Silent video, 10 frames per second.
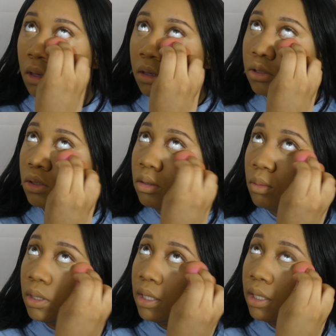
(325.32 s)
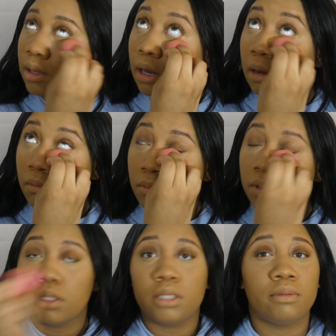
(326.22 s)
So the one thing that I
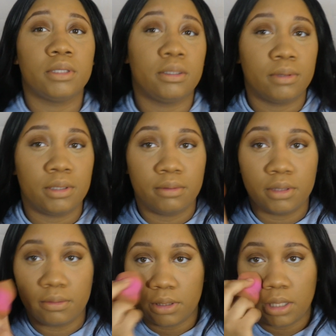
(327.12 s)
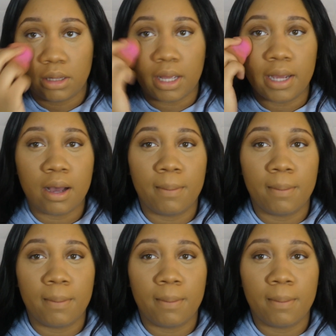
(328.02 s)
really like